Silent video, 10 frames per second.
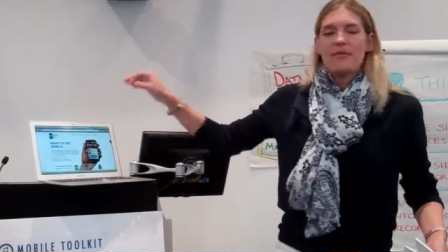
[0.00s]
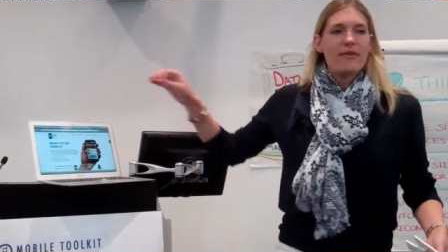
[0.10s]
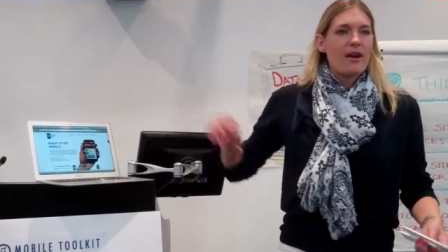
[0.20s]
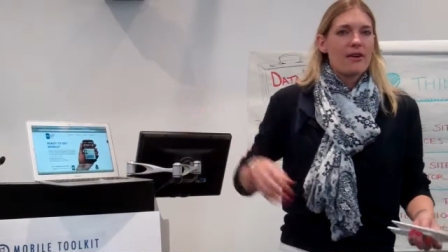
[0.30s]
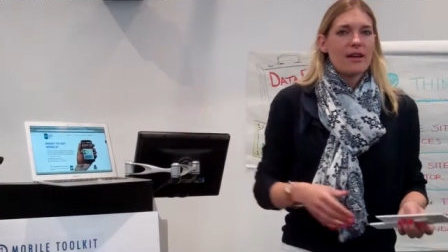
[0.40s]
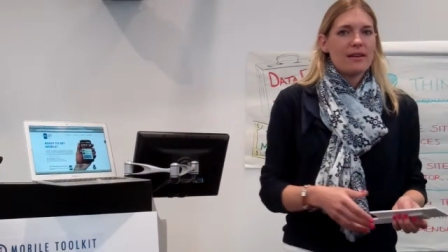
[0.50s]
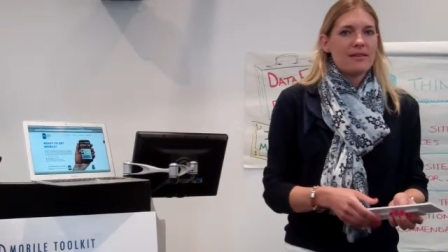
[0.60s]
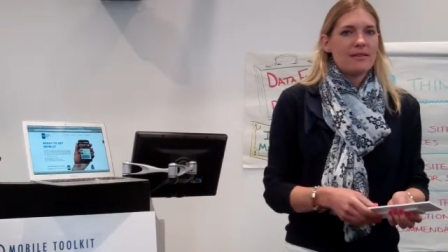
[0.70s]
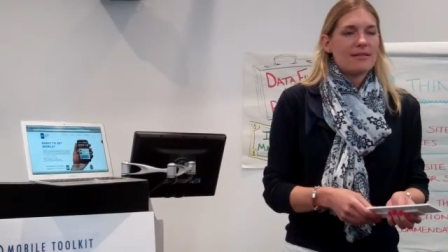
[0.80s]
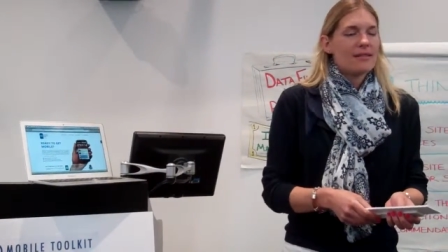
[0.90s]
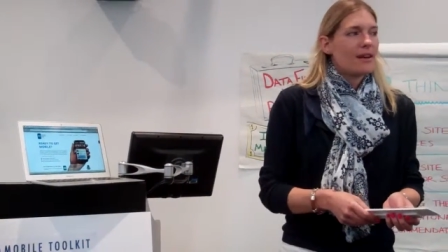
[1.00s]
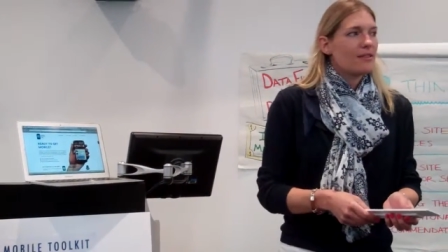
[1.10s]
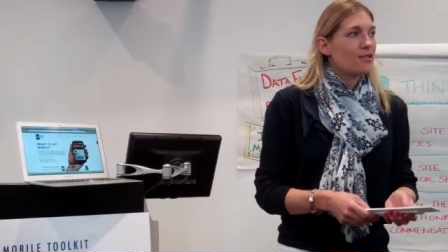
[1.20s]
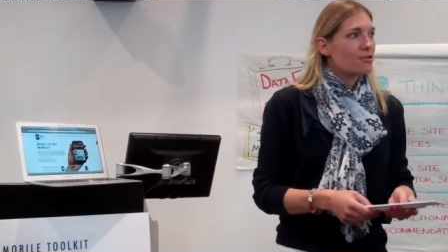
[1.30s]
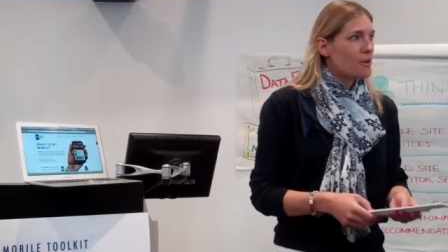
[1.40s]
various
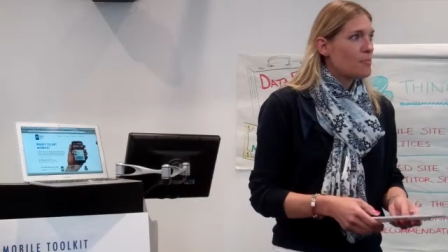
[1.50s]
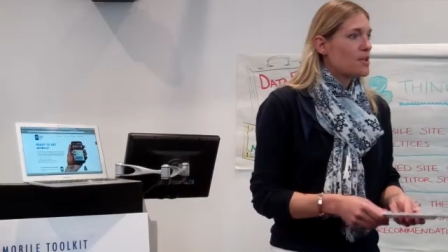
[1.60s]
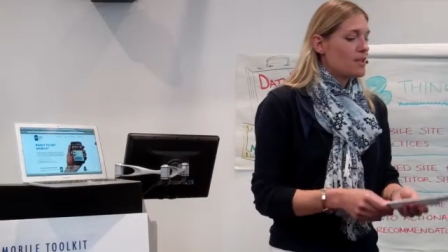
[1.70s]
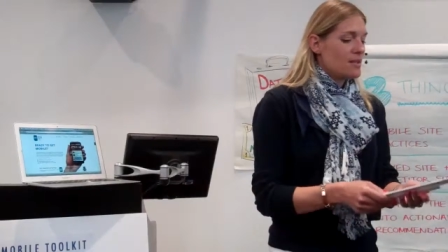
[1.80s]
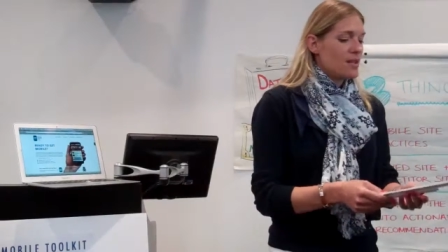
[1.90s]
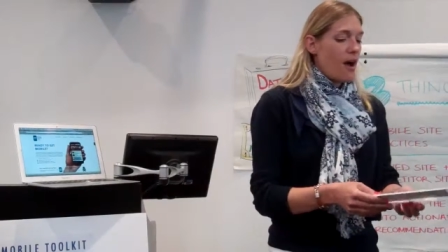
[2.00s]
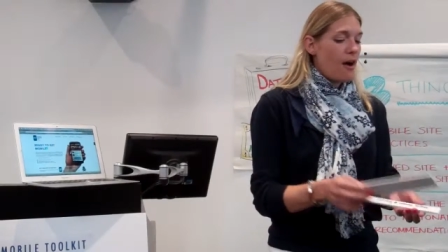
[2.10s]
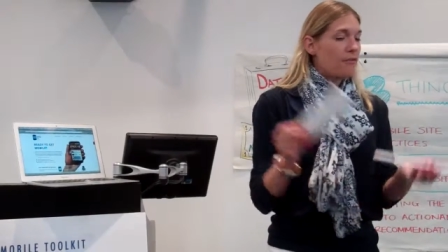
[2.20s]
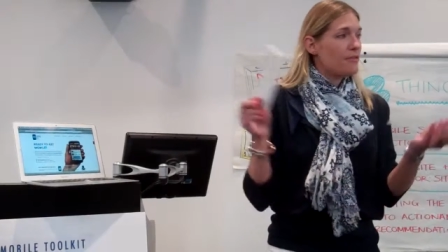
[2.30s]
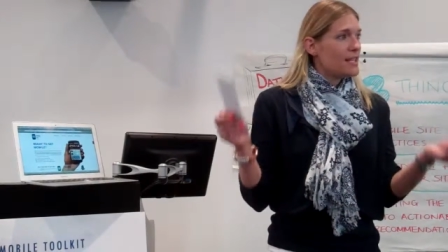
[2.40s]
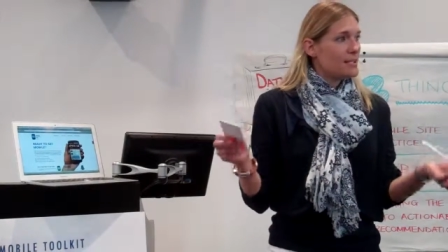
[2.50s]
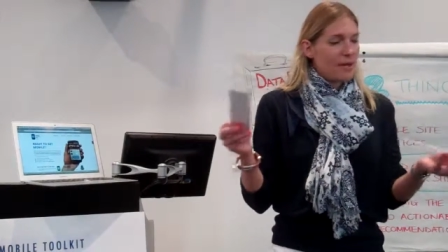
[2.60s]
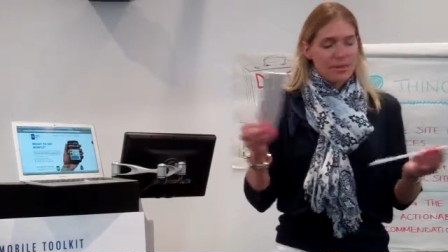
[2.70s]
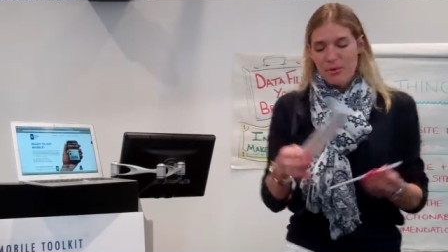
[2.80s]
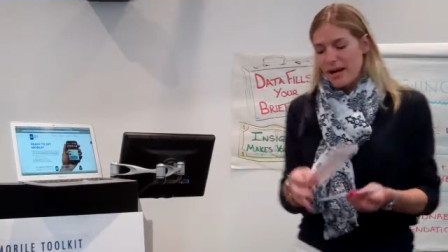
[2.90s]
descriptions of these best